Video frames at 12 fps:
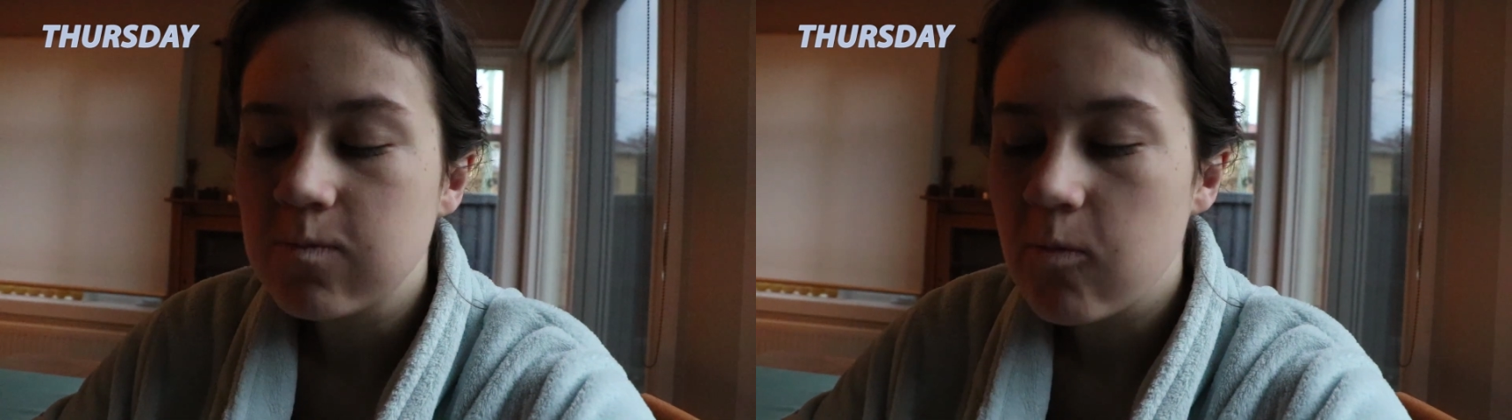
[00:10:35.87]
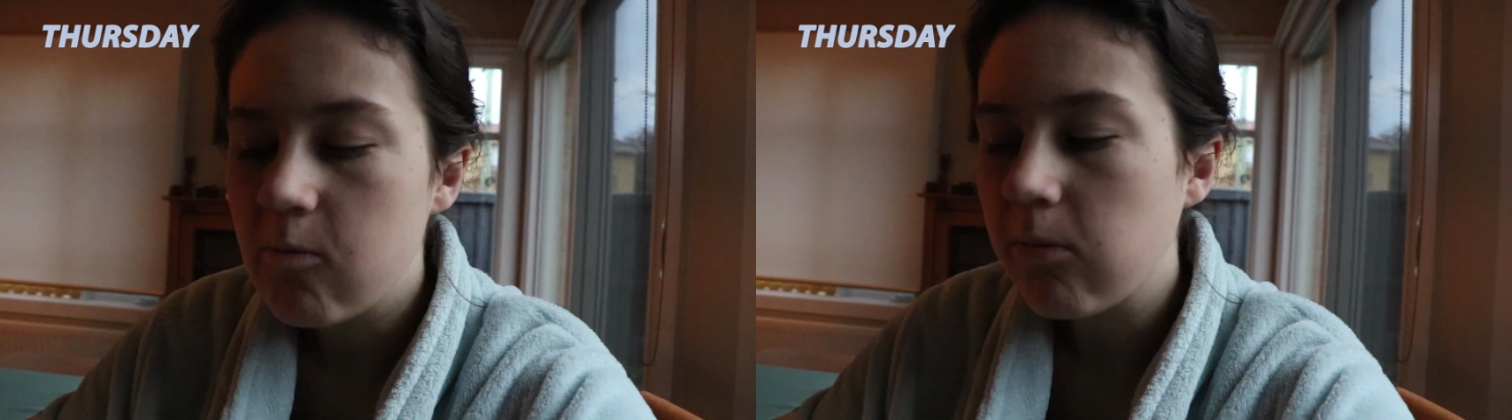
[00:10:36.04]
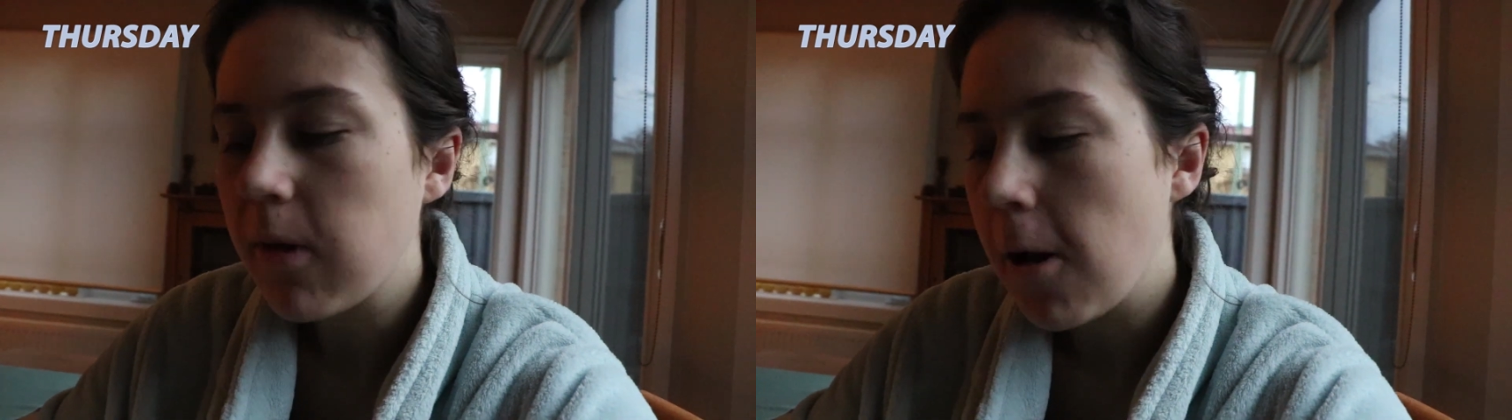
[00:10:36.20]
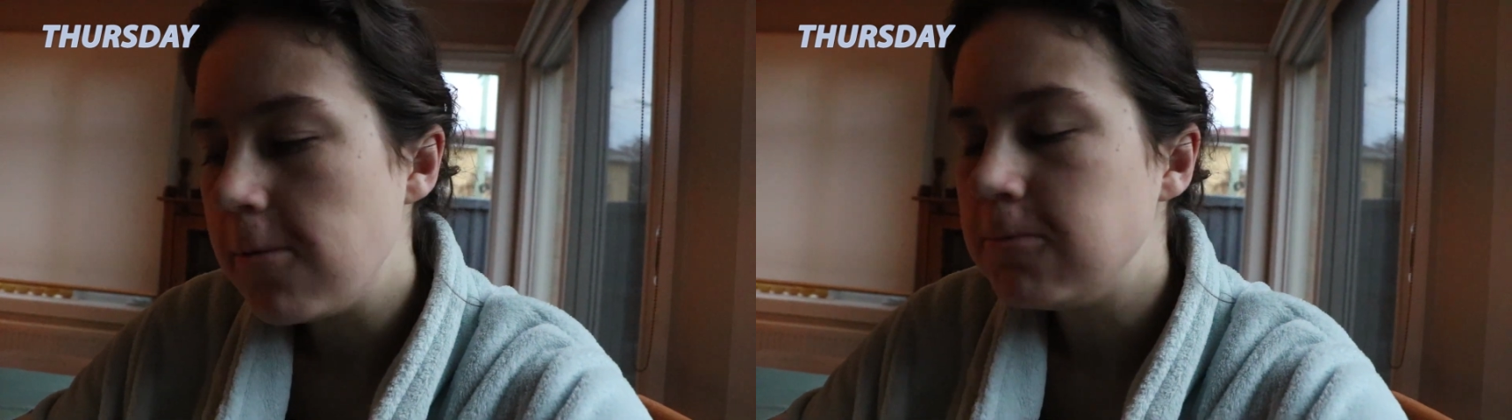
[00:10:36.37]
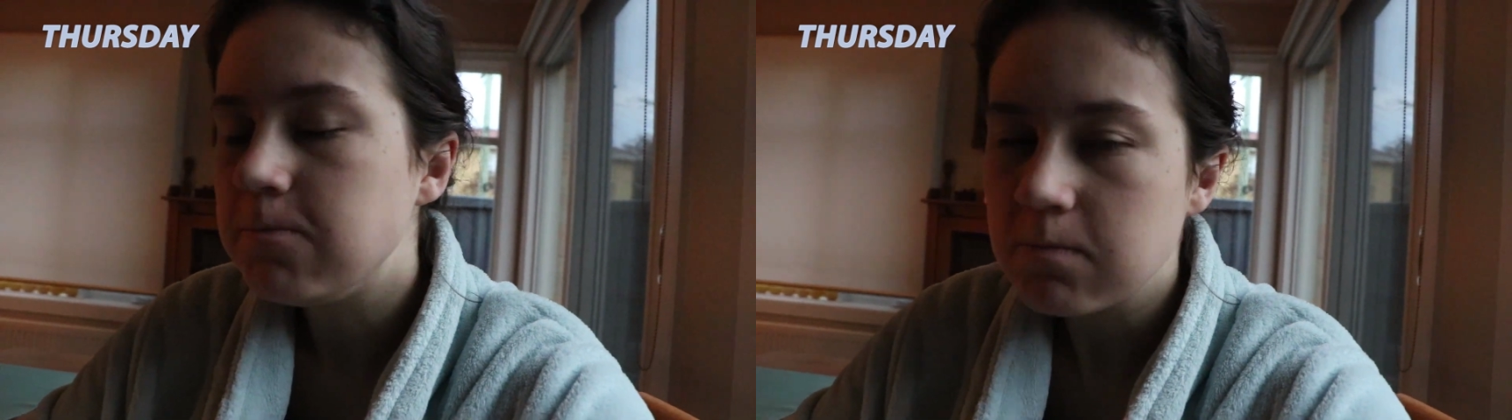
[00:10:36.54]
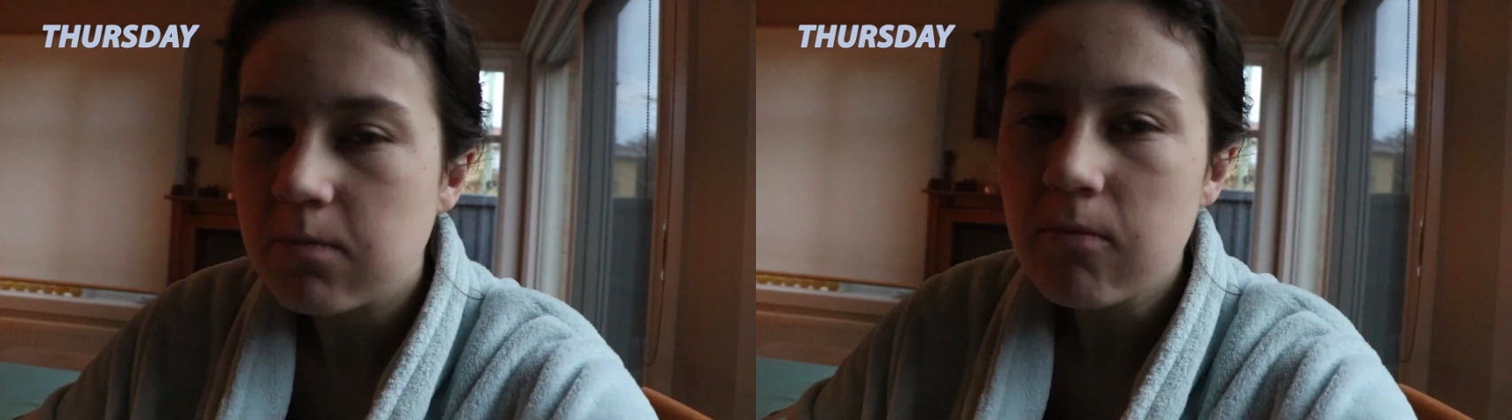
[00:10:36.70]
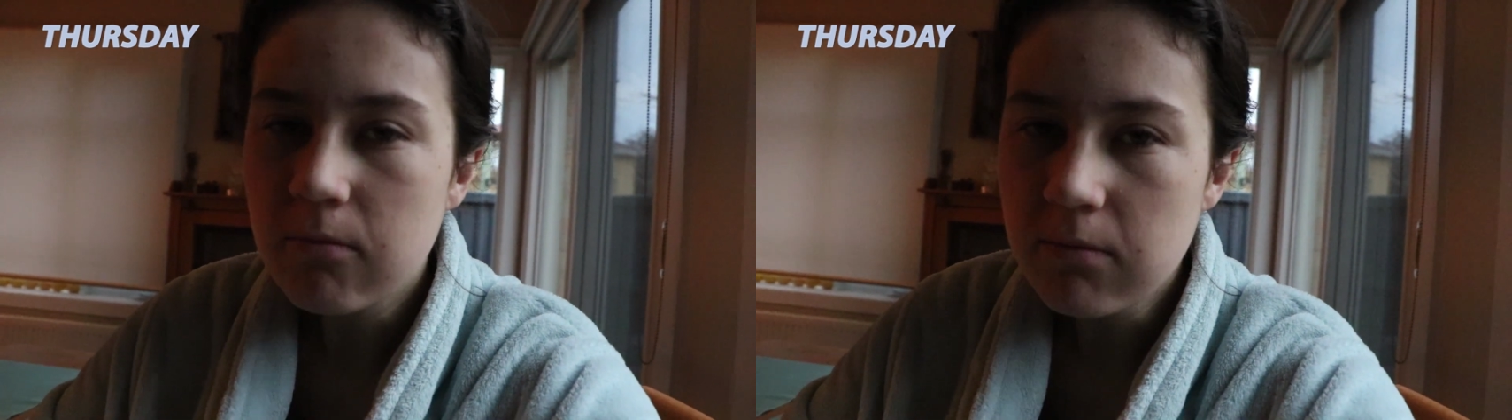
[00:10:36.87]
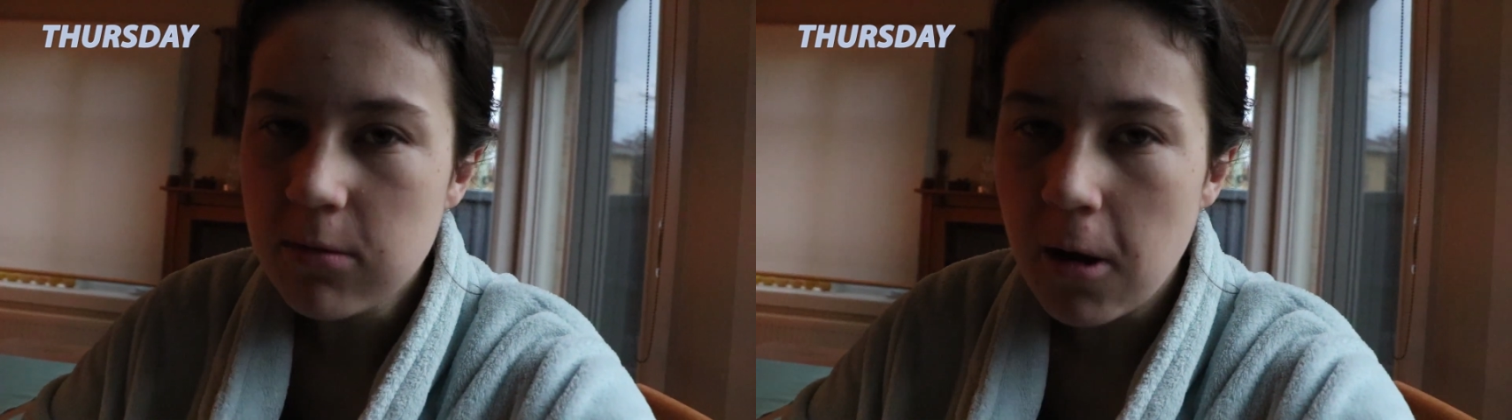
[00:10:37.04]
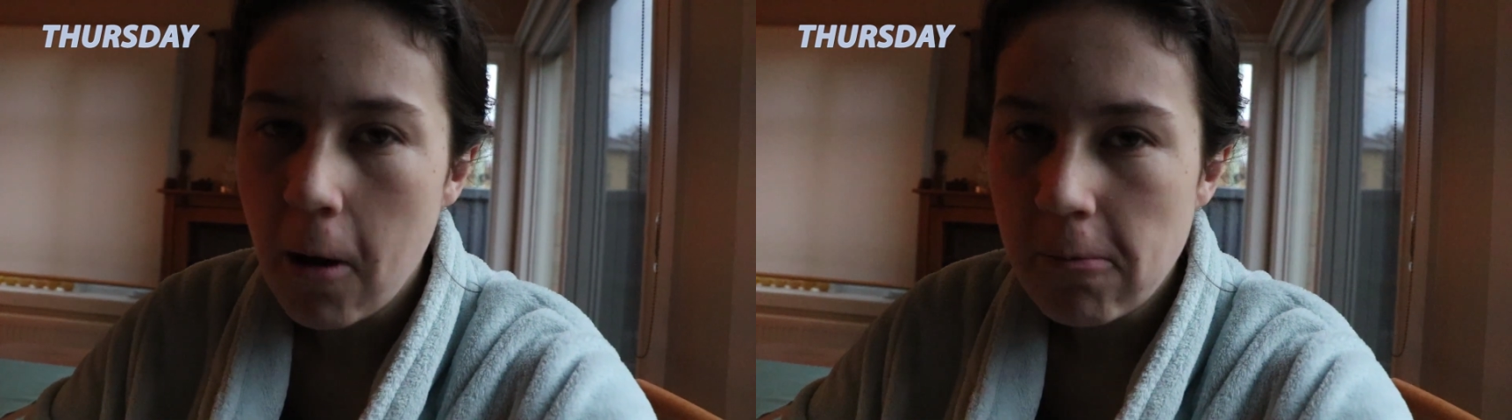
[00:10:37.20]
Ran out.
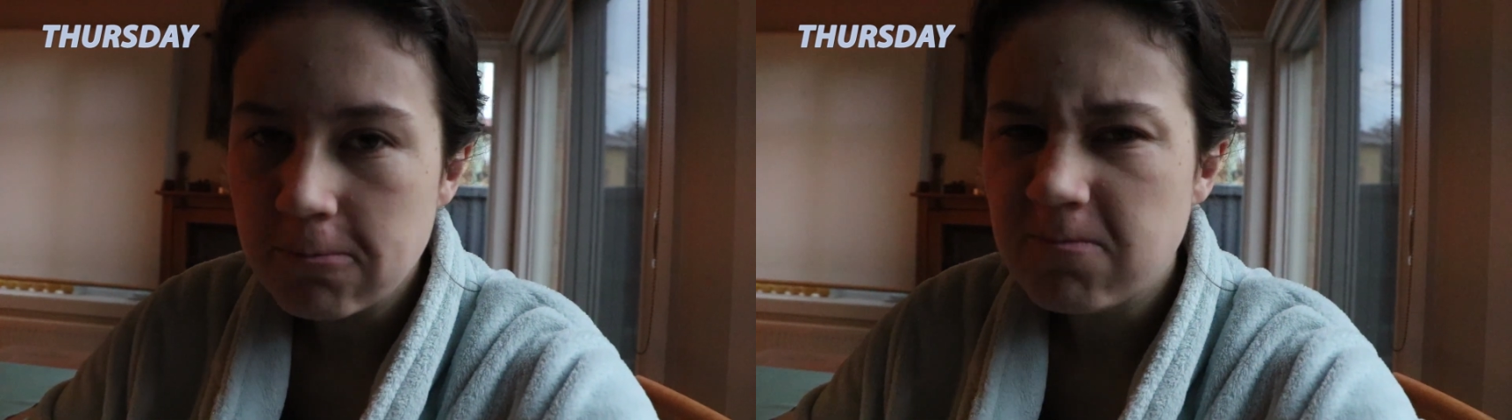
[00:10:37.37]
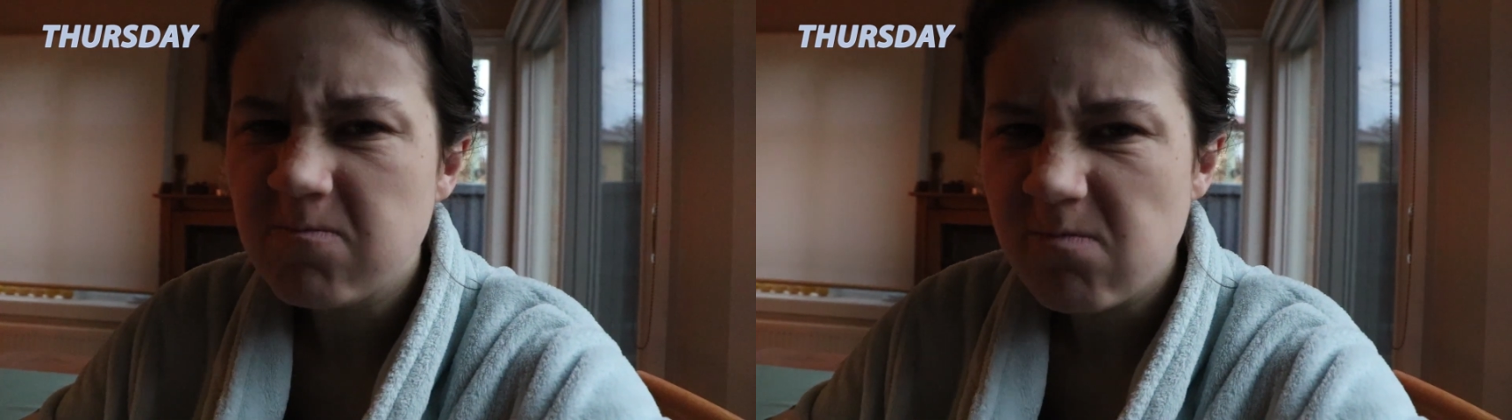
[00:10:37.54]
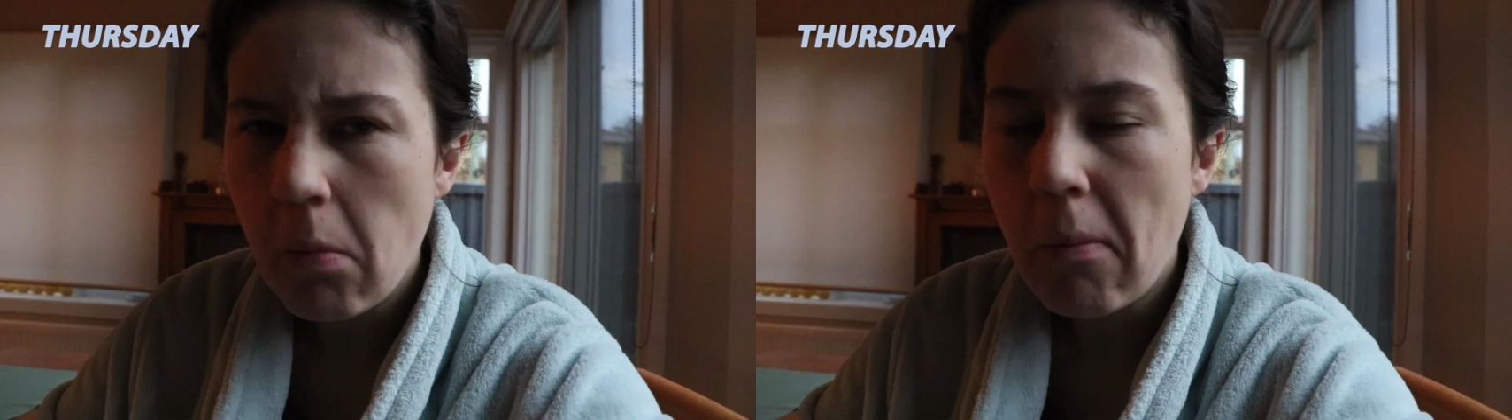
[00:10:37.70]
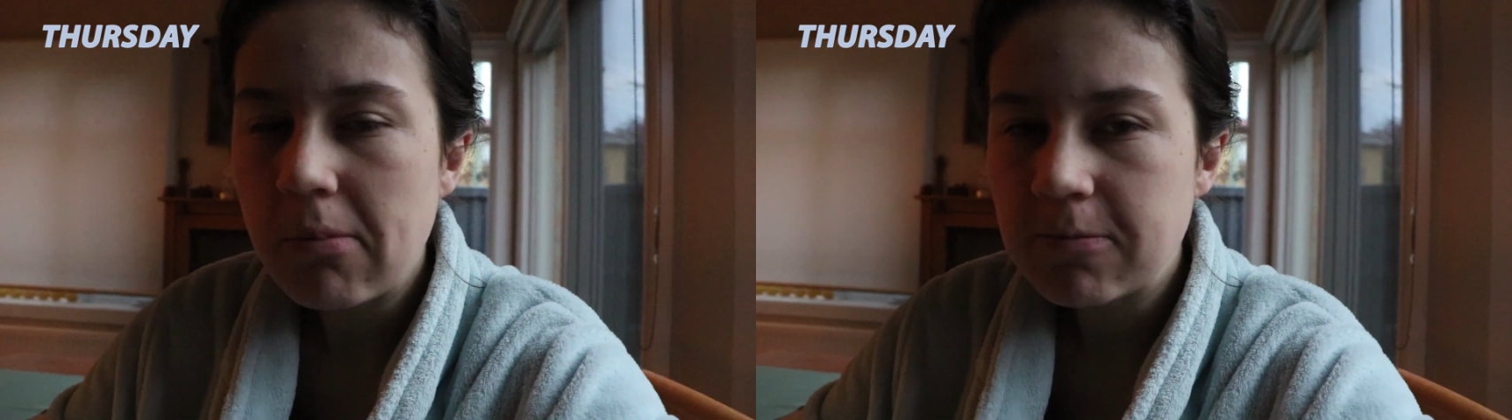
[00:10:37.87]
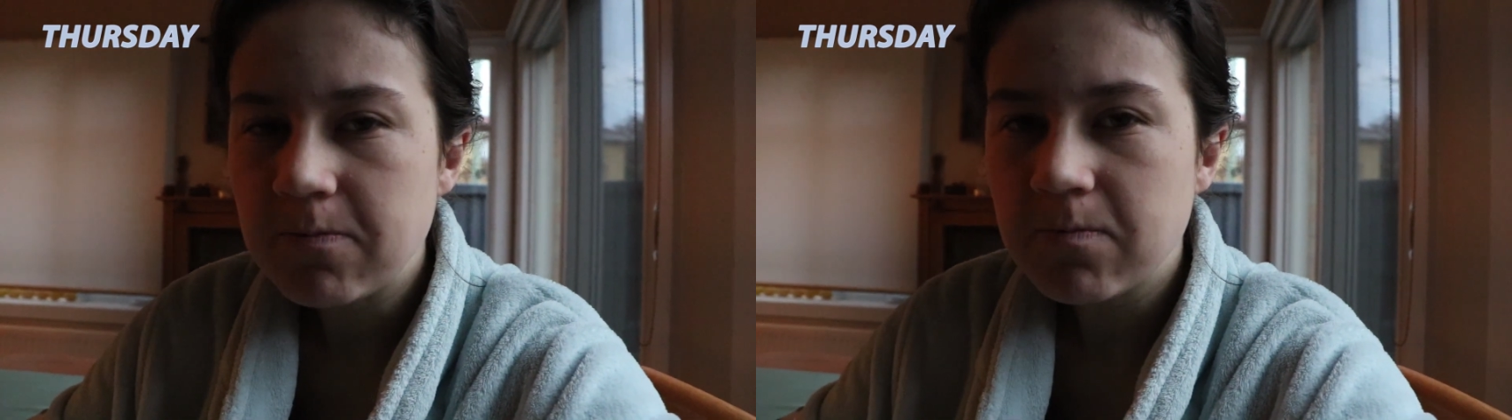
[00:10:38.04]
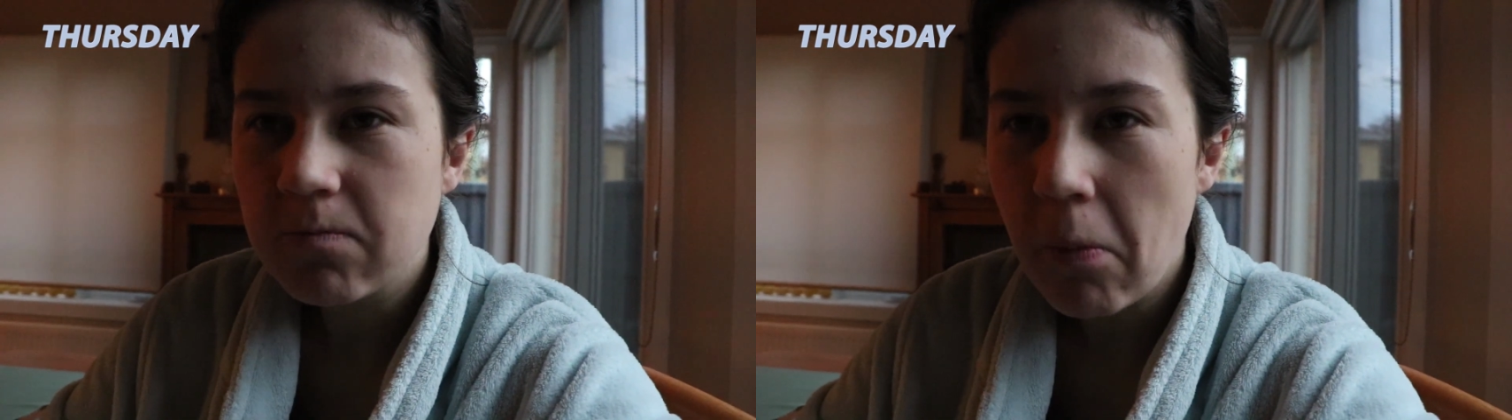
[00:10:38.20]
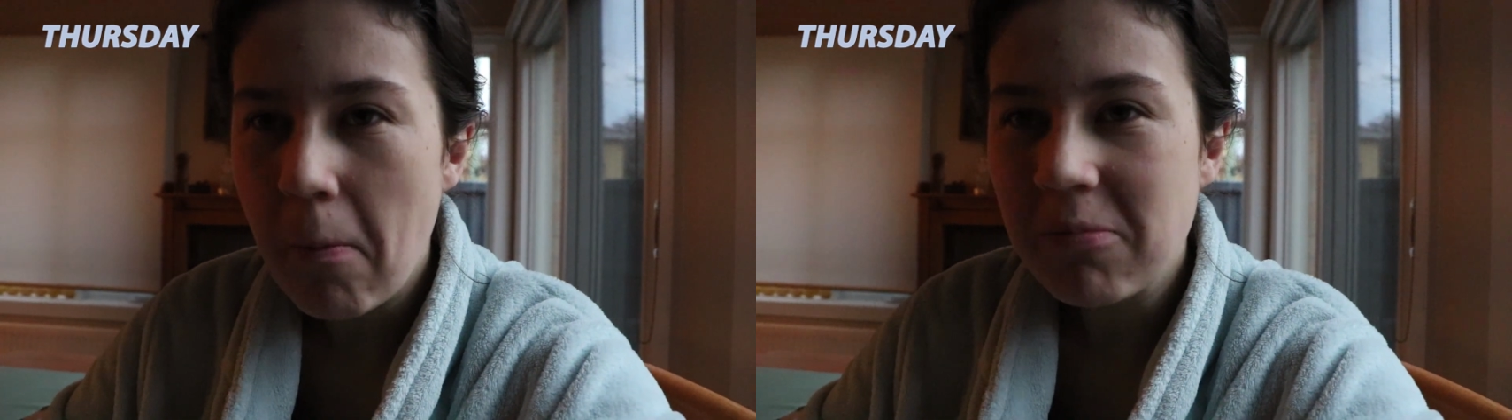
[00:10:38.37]
Then we were going over